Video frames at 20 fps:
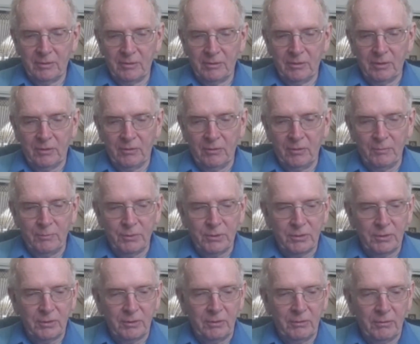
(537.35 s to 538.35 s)
The group
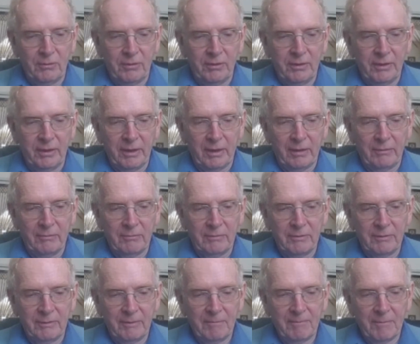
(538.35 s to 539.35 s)
stood looking down,
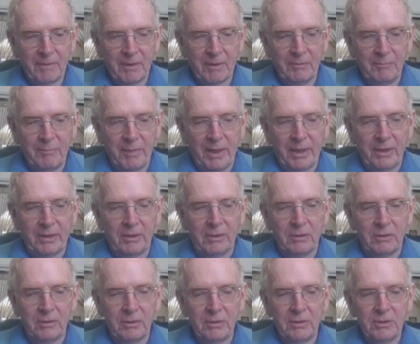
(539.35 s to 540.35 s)
and
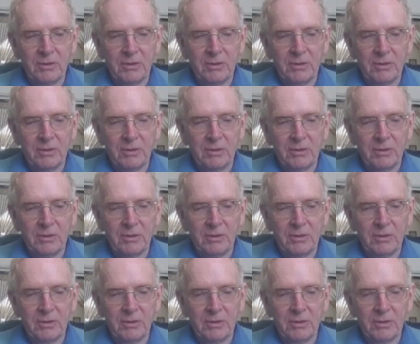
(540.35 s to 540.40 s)
Michael